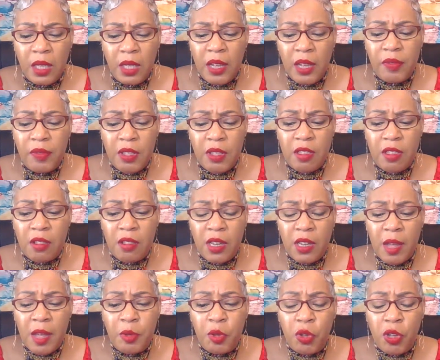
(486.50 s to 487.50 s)
If this is
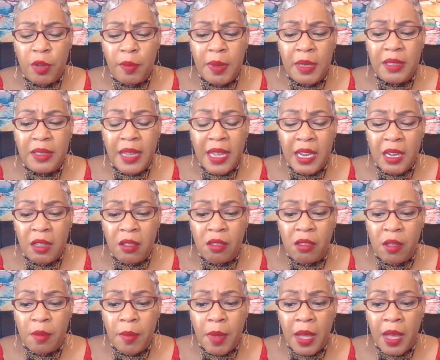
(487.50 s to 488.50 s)
love, you could be dating
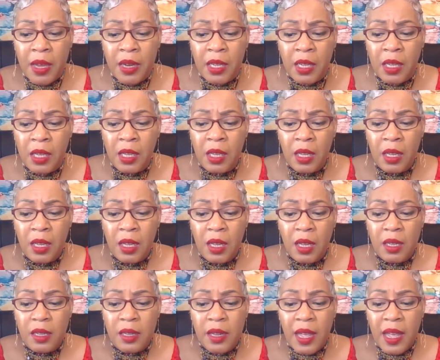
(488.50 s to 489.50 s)
somebody
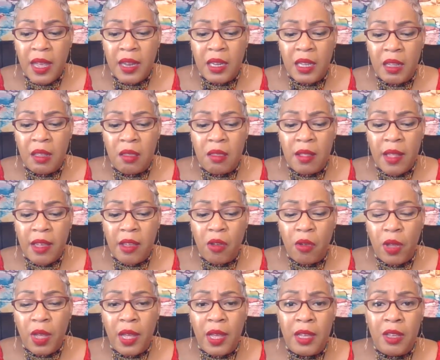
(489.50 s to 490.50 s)
that is like,
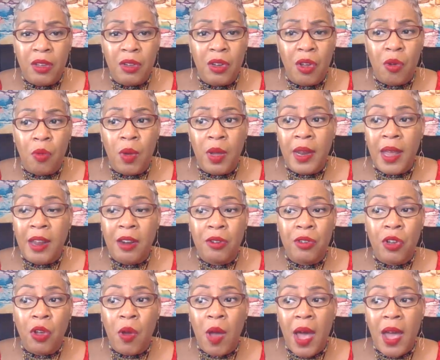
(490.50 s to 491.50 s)
okay, you know what? I
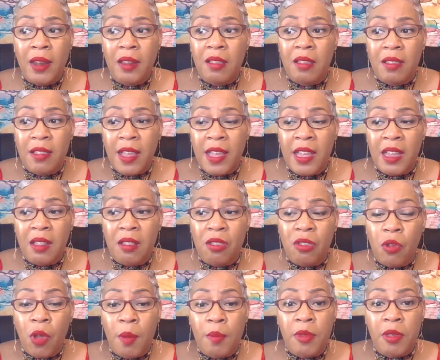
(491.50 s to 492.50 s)
don't know how to say it,
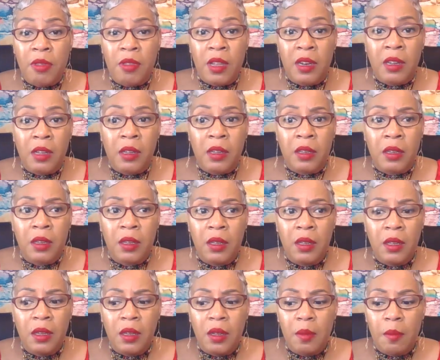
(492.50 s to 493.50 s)
so I'm just going to
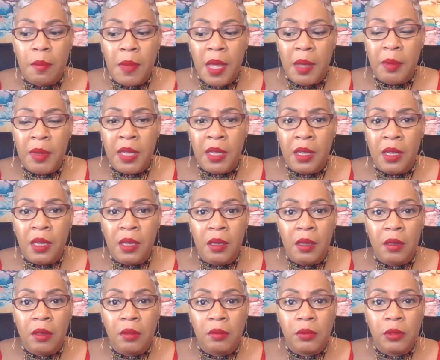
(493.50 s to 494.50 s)

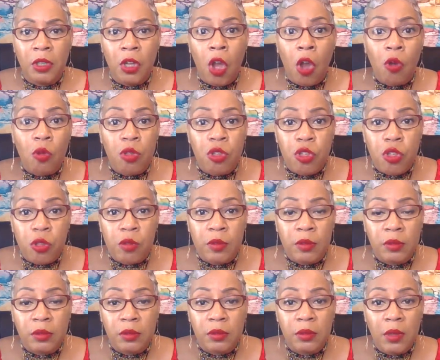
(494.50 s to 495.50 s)
maybe ghost you.
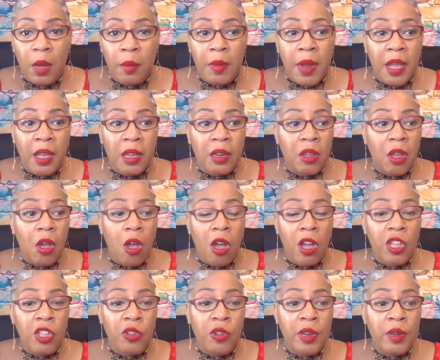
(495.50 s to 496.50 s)
I'm not going to
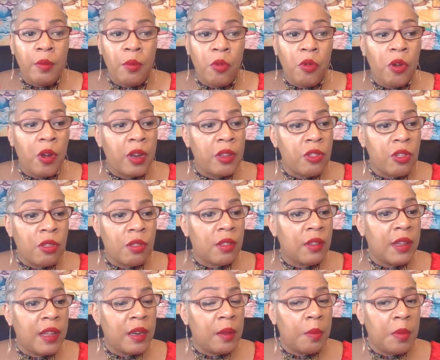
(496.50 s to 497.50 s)
call you anymore and just
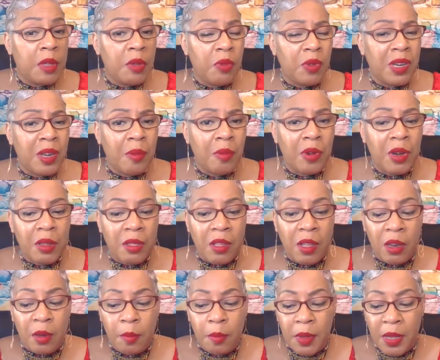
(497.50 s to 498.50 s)
let it be whatever it's
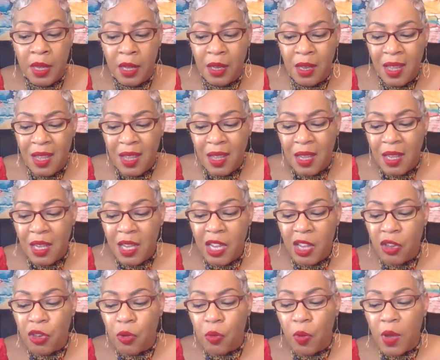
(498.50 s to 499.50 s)
going to be.
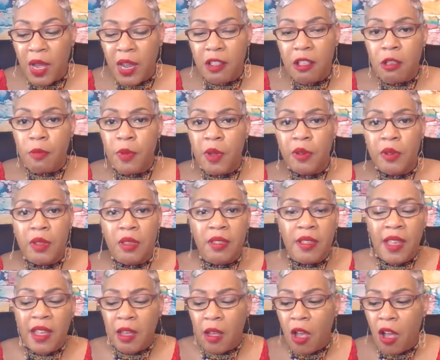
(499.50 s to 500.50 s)
Either way, spirit is
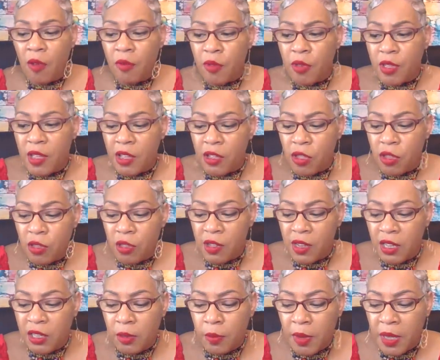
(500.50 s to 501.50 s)
saying conversations
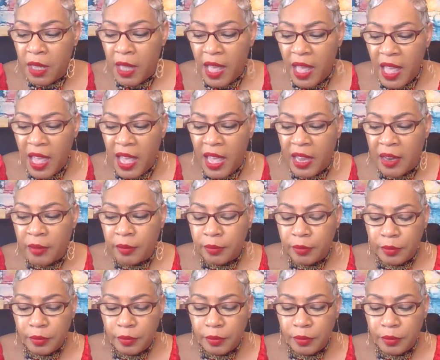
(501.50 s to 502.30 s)
need to be had.